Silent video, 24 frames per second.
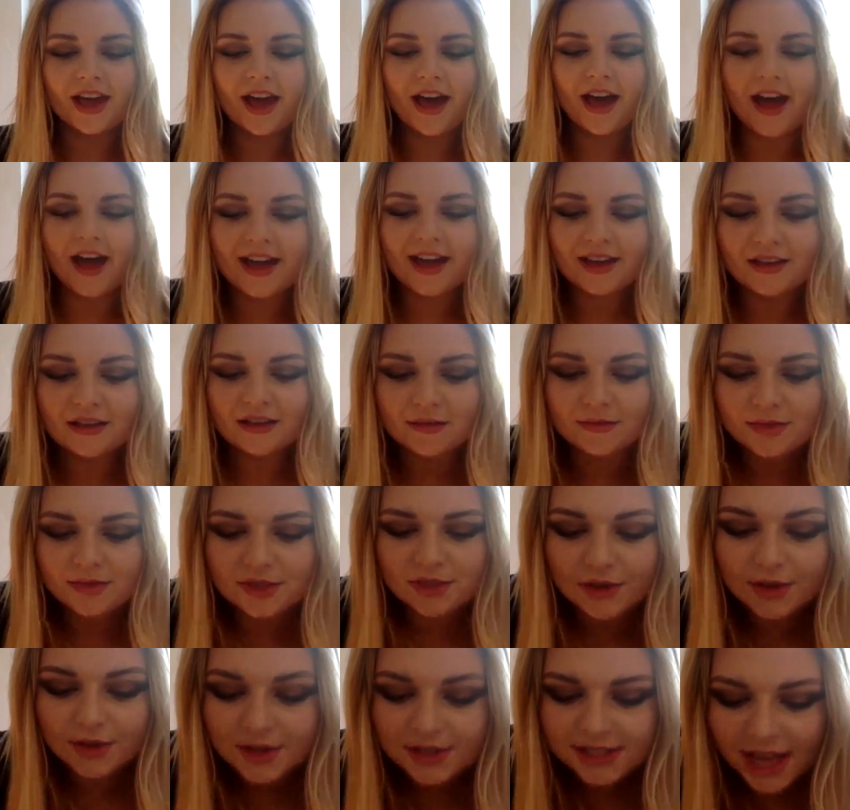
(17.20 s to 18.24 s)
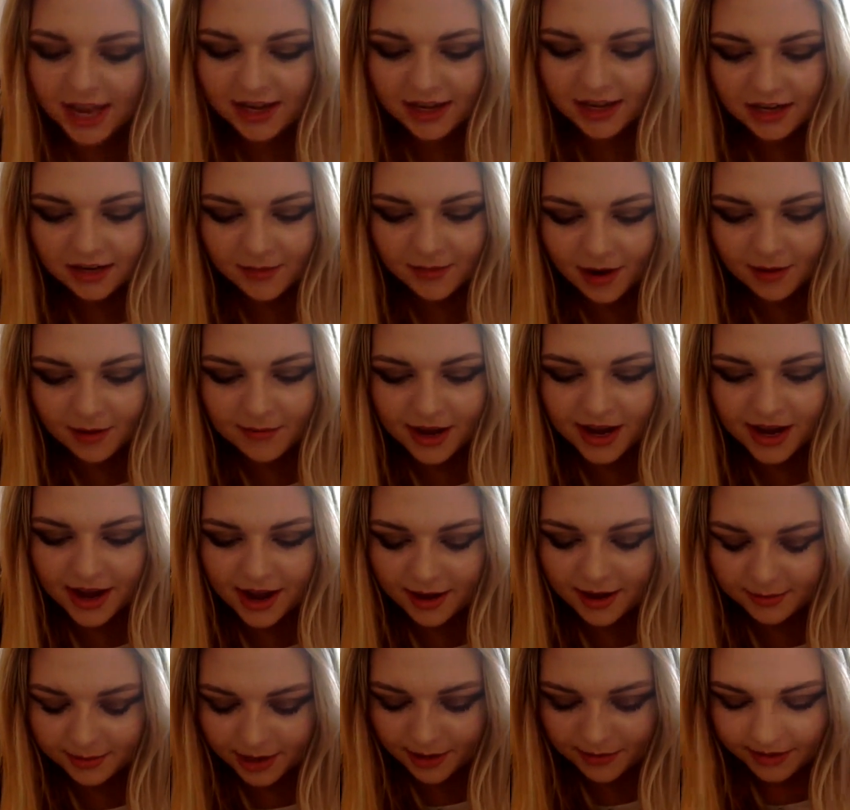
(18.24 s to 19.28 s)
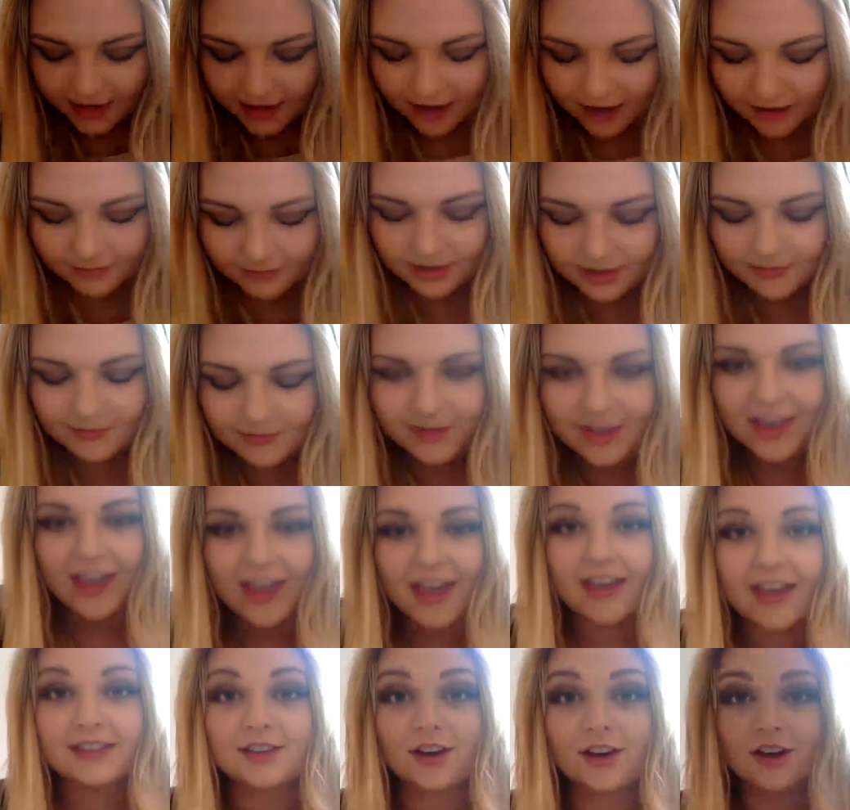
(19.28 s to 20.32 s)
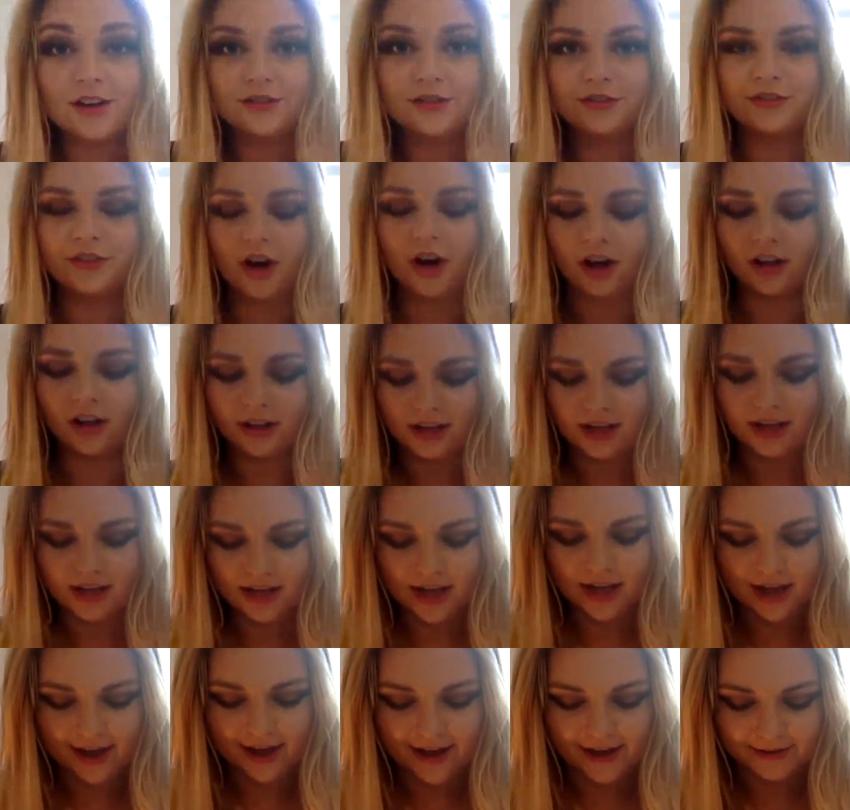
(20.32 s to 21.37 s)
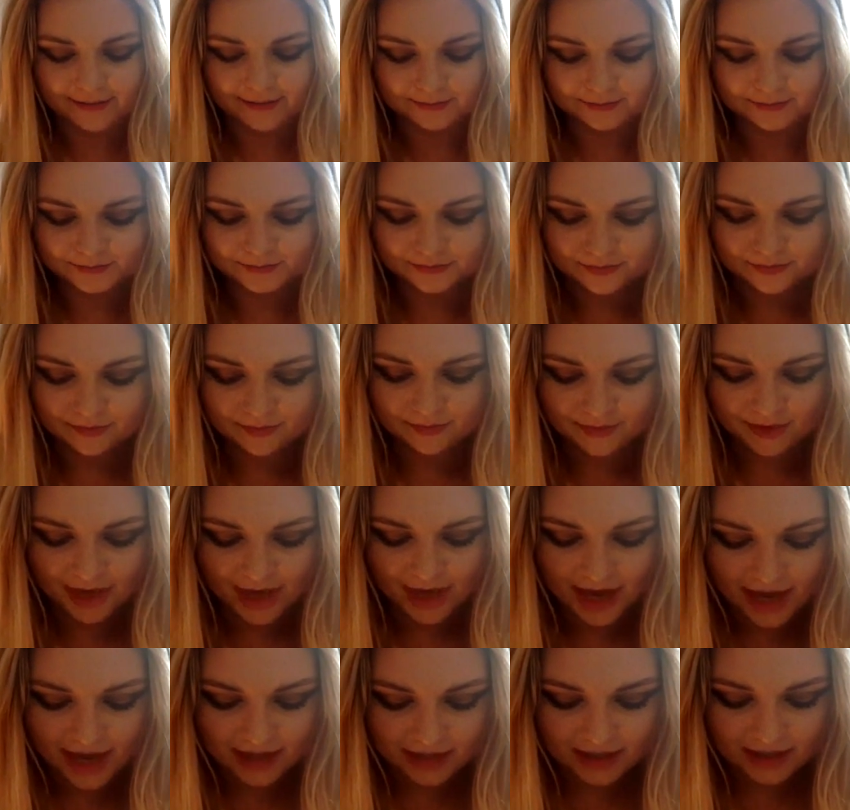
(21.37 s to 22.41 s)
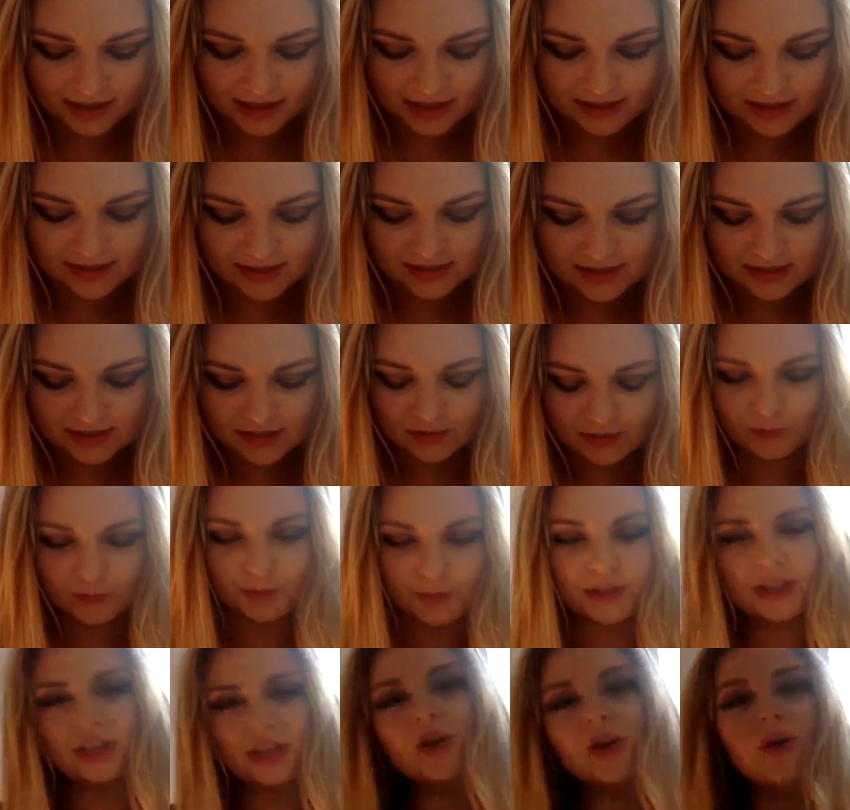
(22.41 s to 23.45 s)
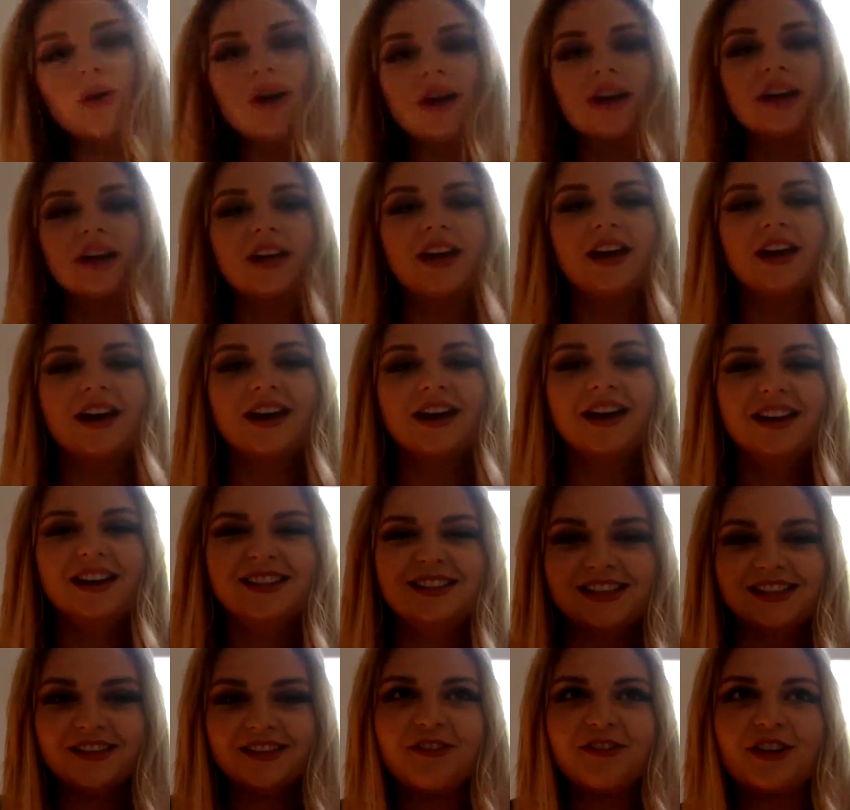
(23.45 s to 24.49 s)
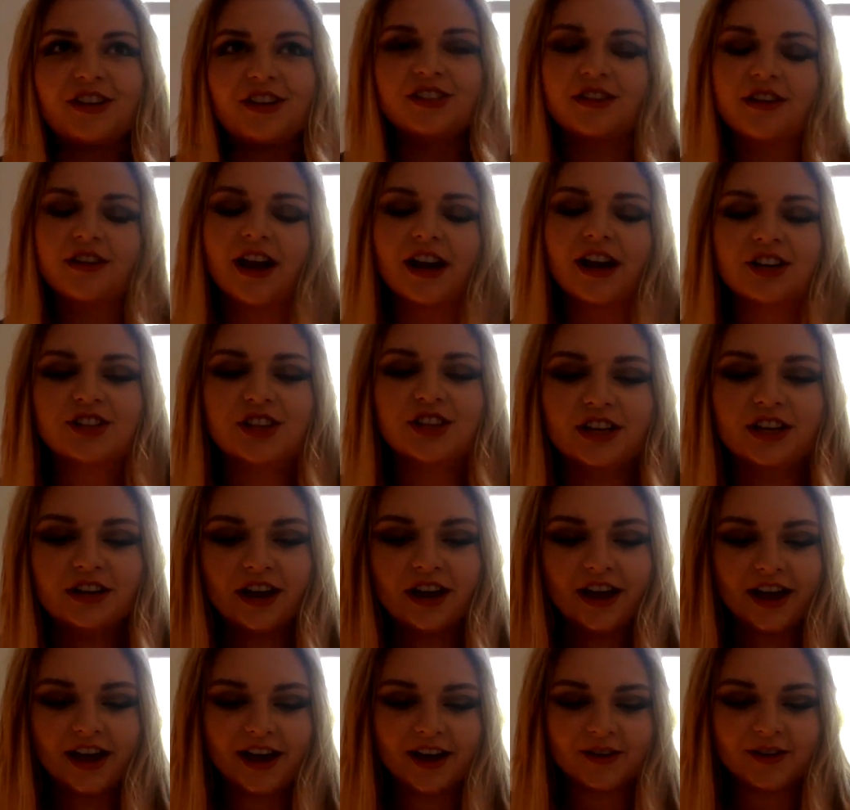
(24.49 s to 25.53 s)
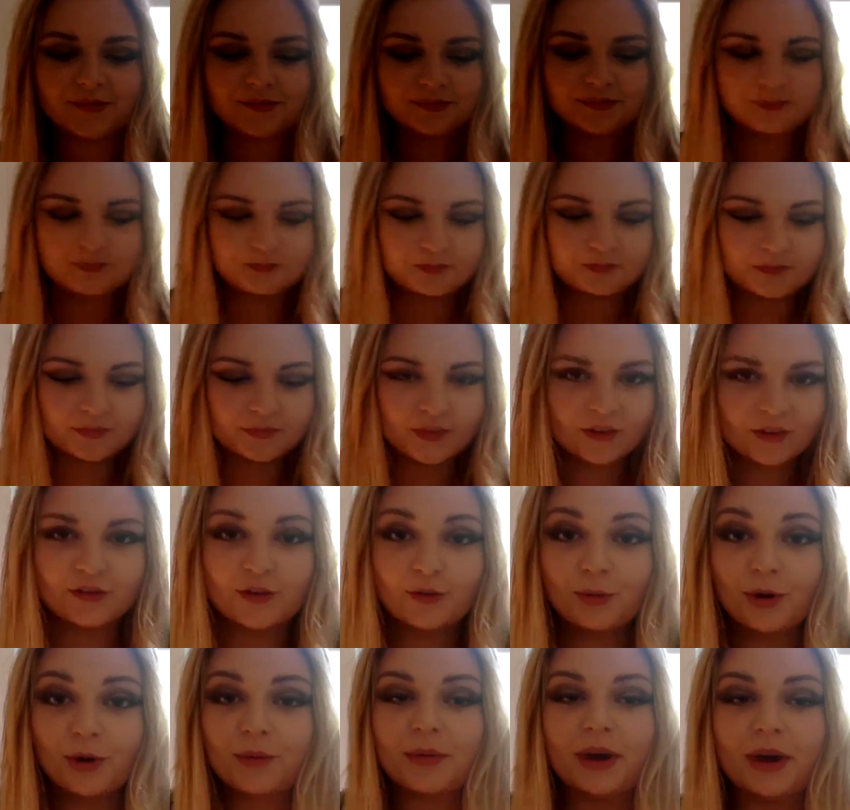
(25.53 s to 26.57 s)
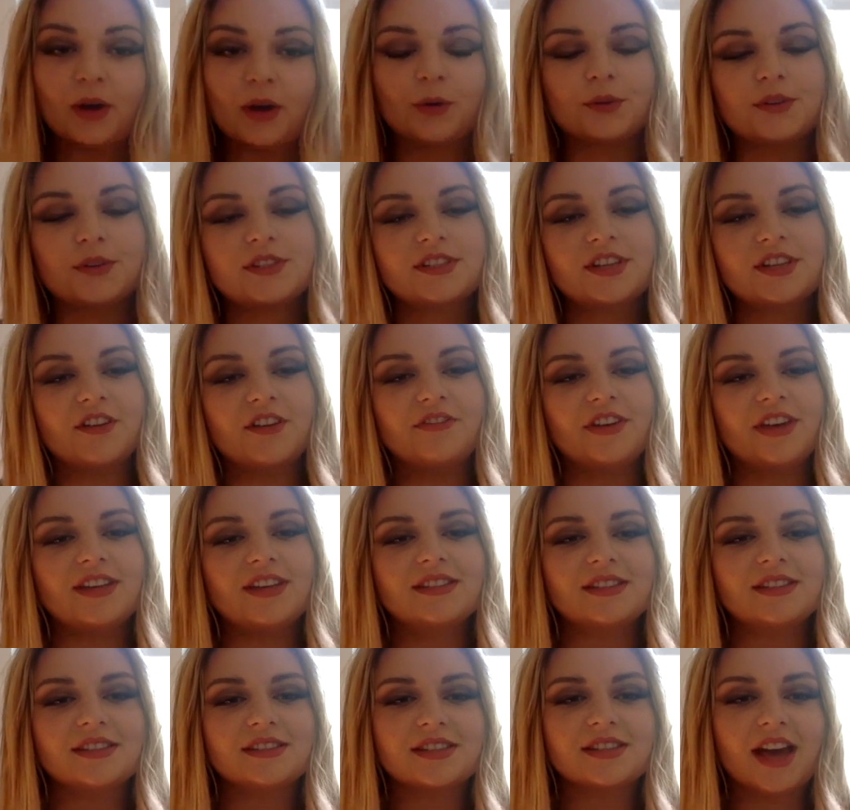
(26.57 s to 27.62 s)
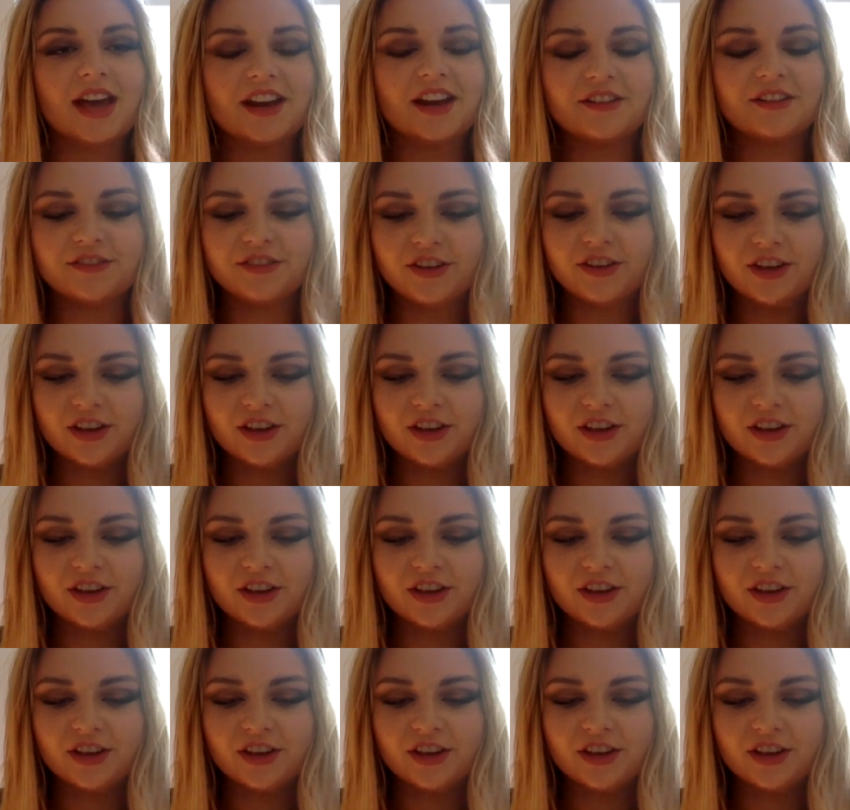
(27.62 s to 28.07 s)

I am so excited about my upcoming album. It's called Falling, um, and it's really going in a, a different direction um, from what my old stuff is. It's kind of